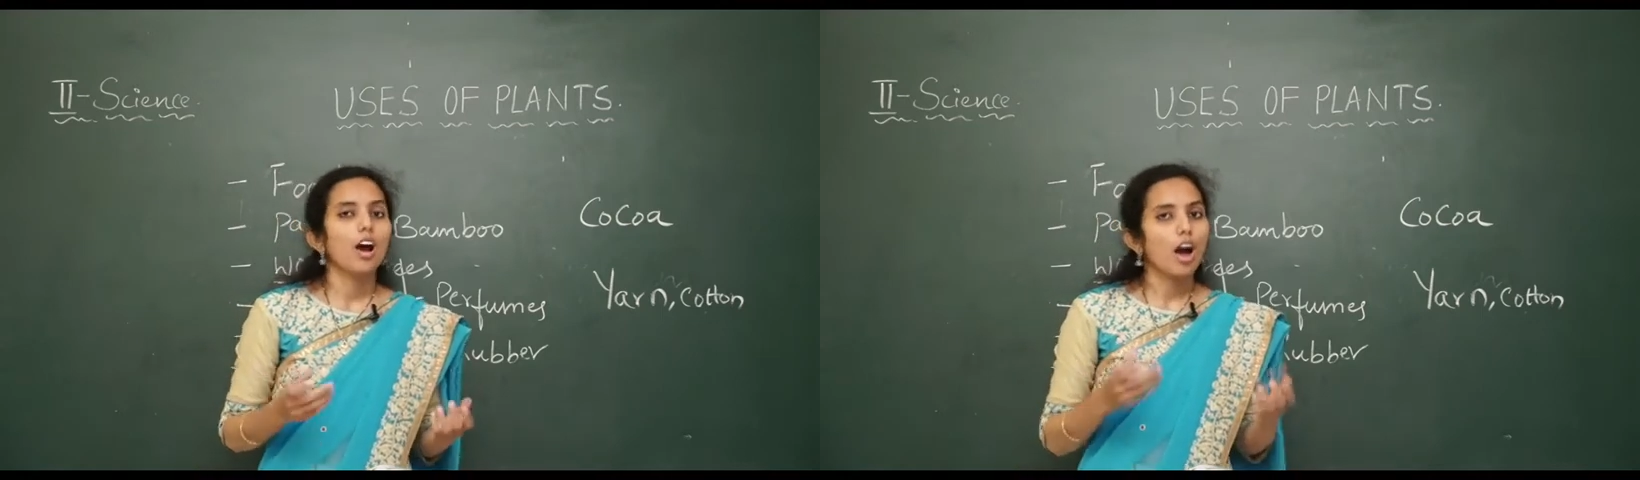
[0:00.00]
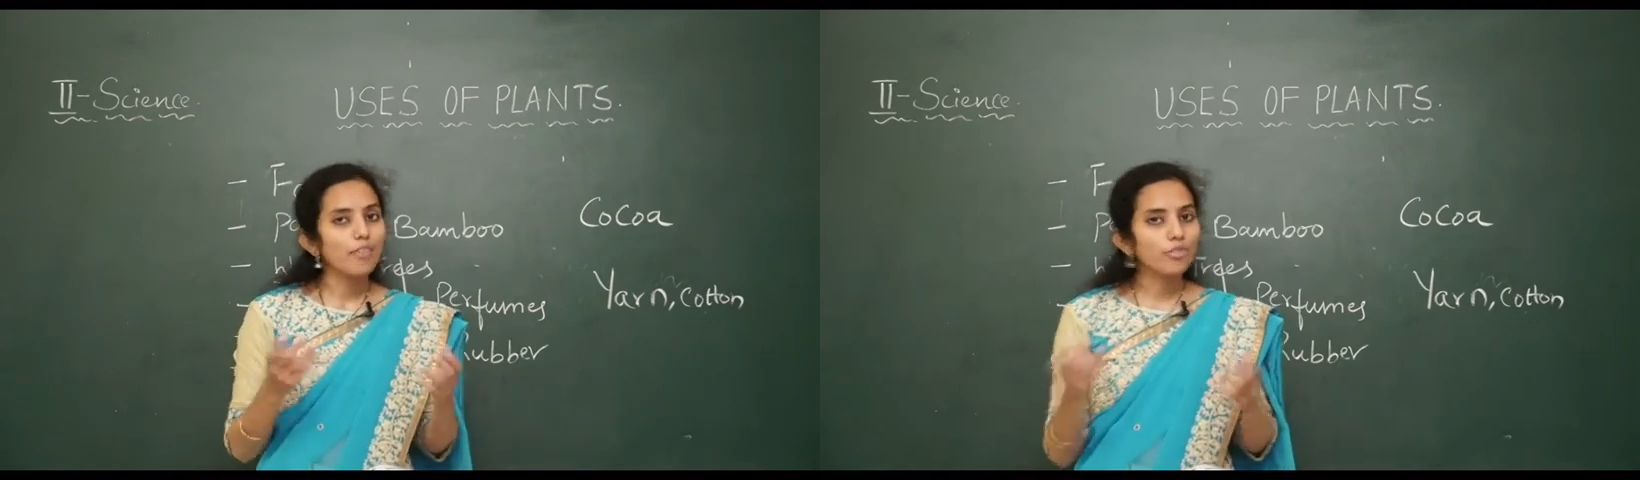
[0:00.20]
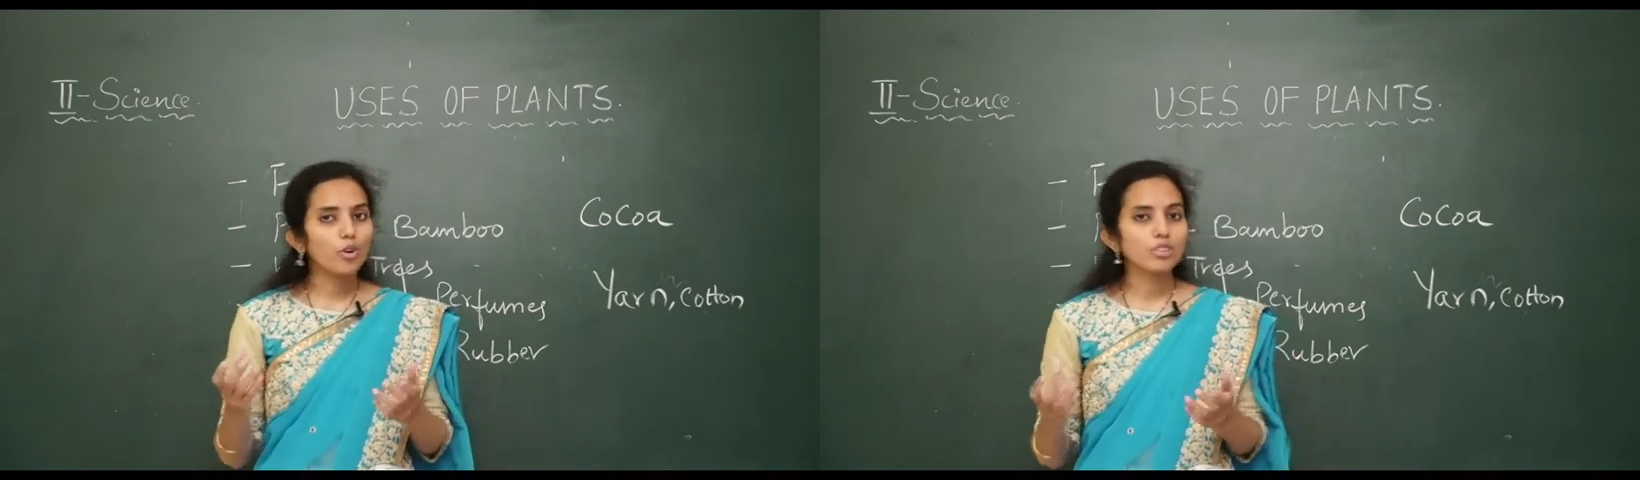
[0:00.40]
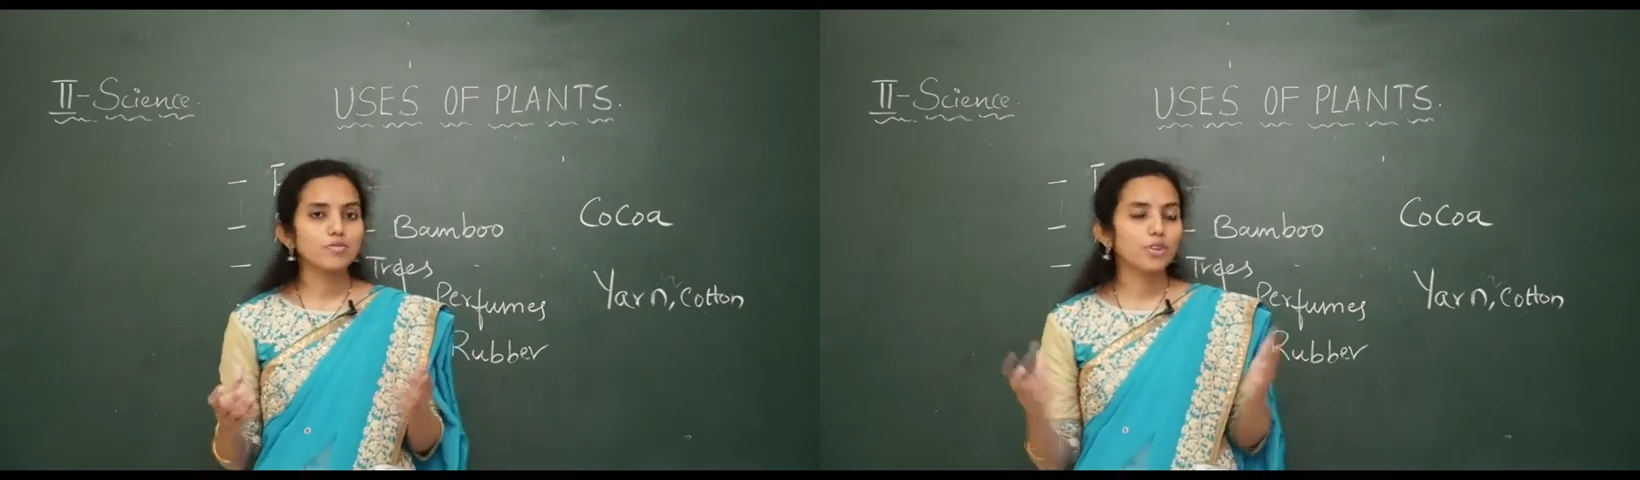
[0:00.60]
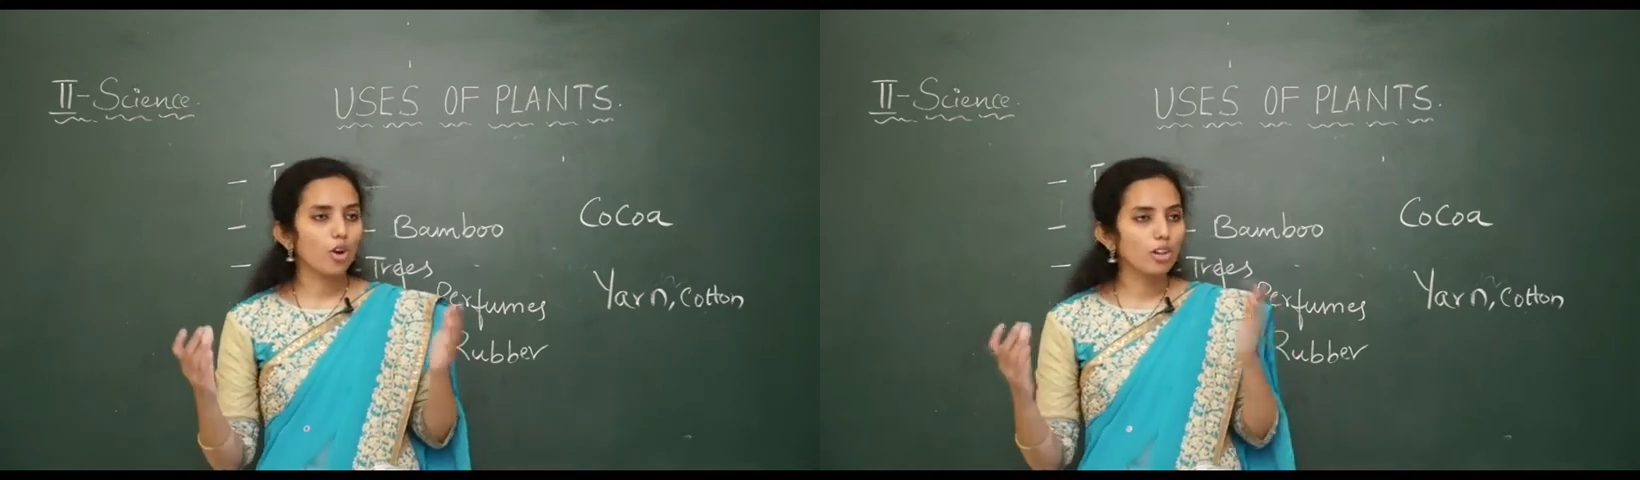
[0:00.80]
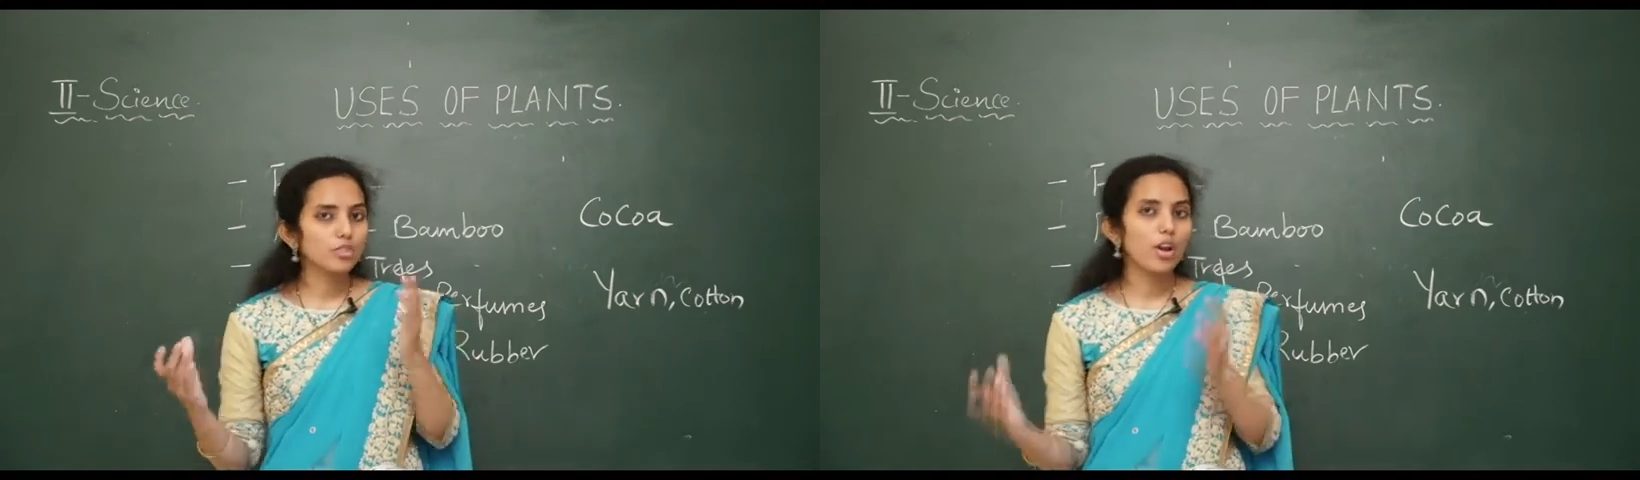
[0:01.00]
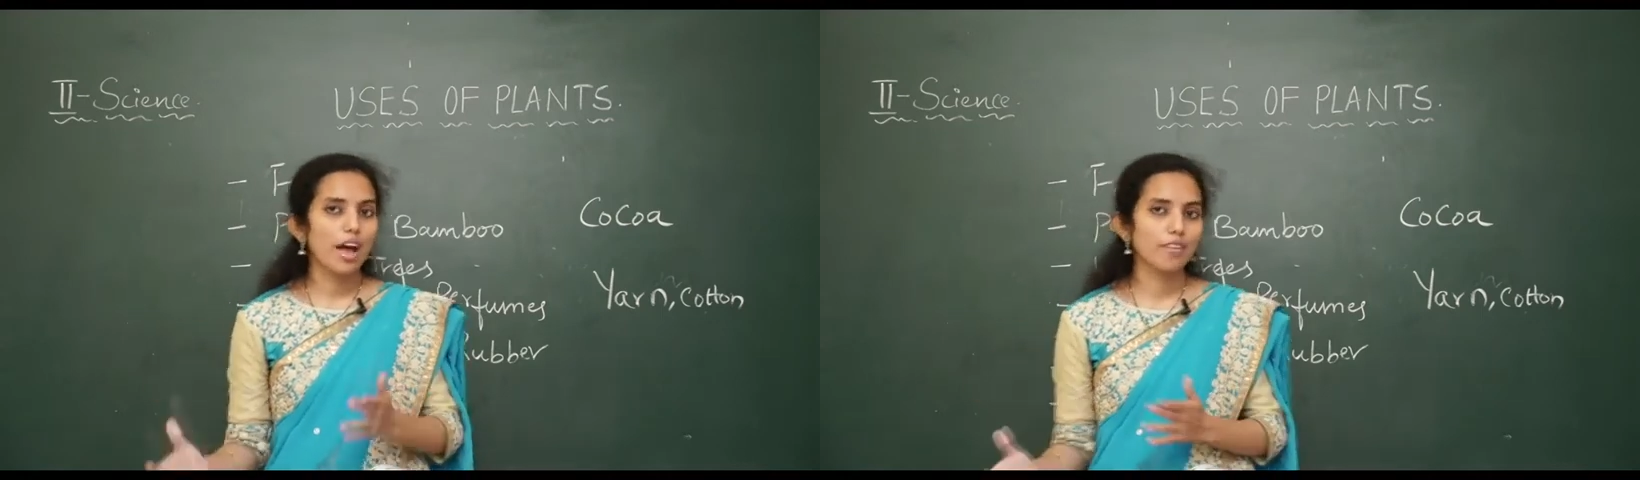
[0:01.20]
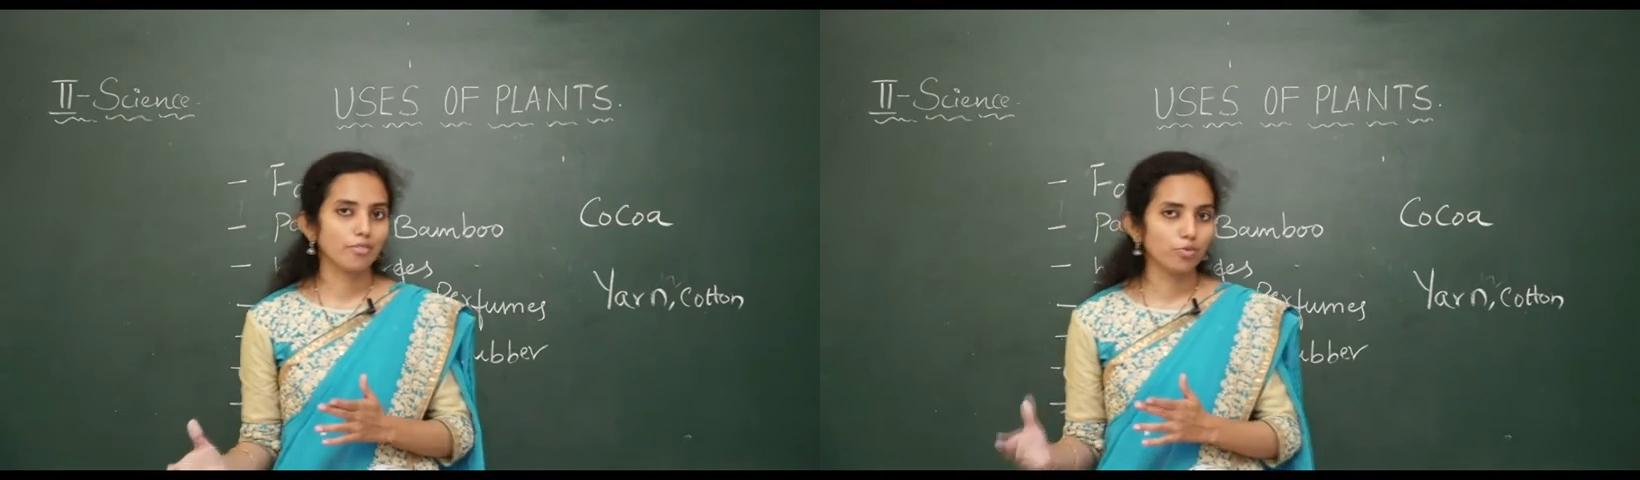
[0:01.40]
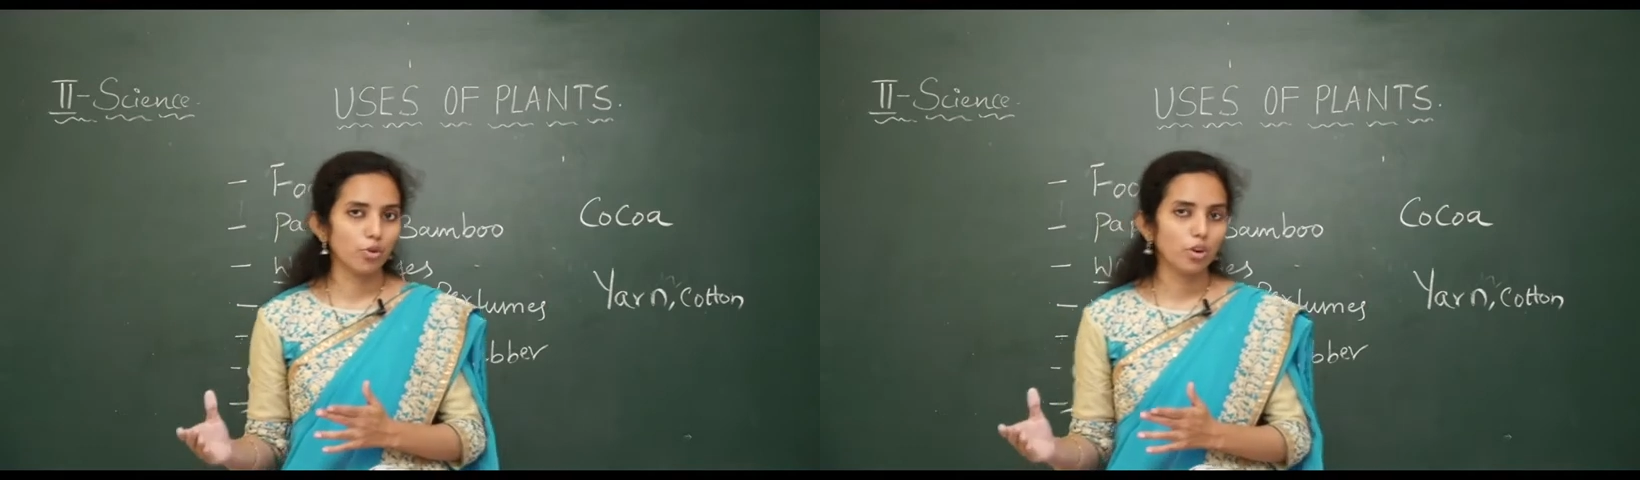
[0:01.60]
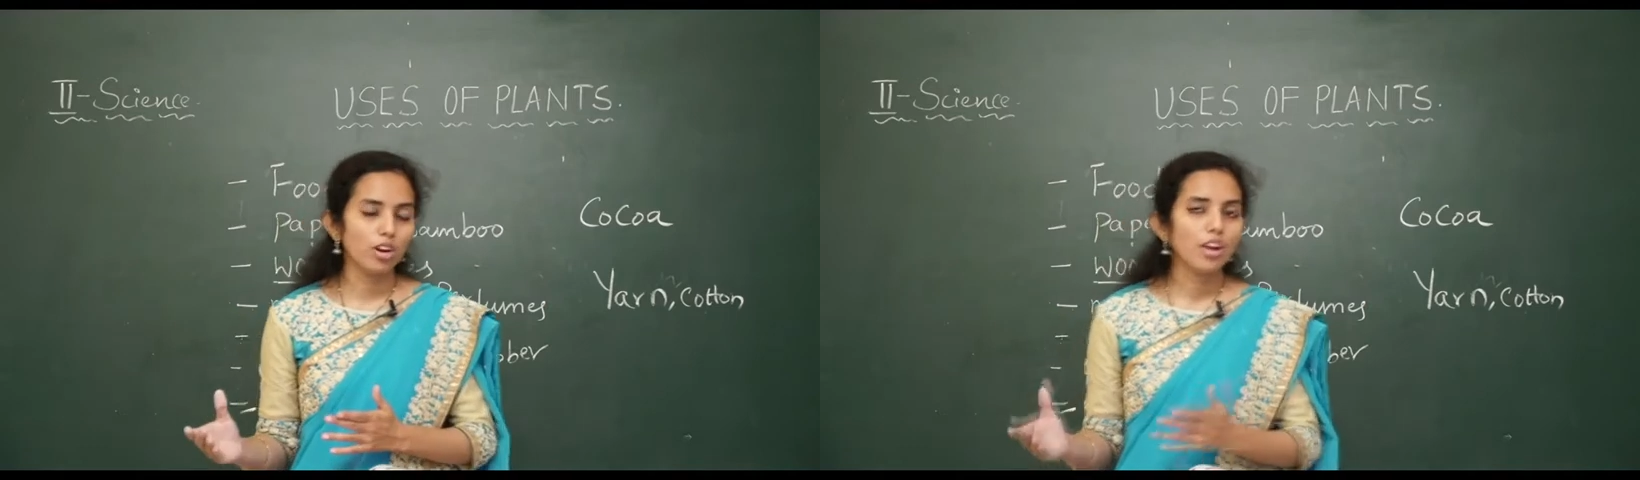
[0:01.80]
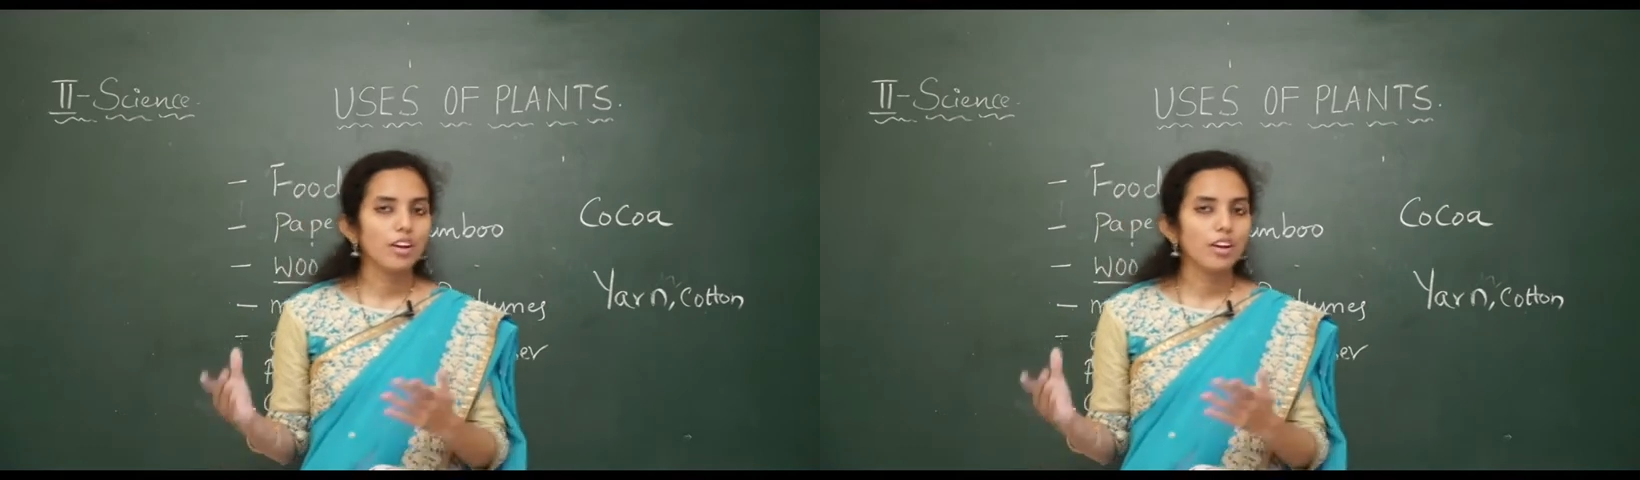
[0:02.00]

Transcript: Of course we also have wool,